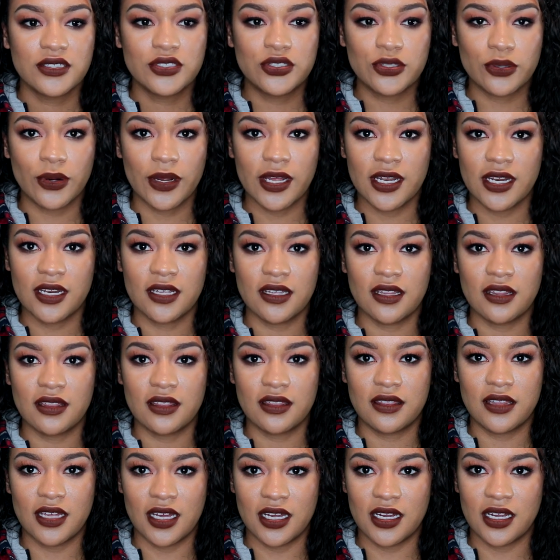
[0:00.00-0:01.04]
joined
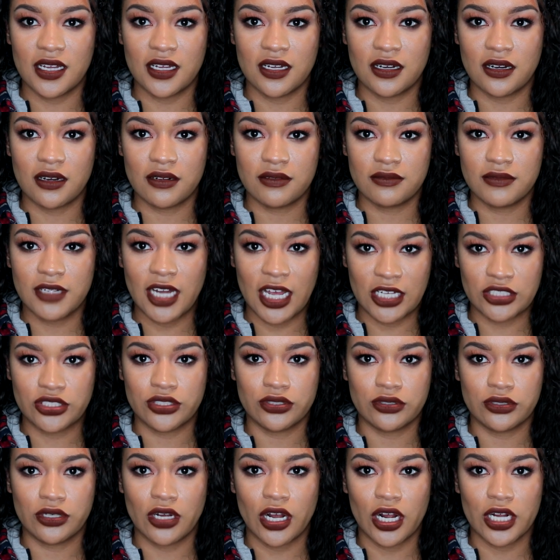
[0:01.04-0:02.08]
the
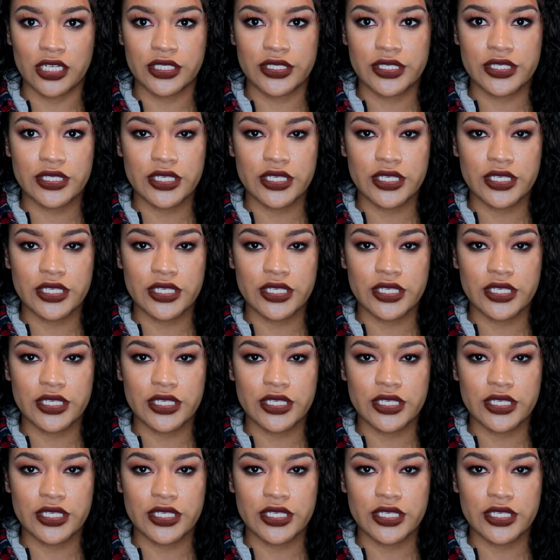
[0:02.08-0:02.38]
National Guard.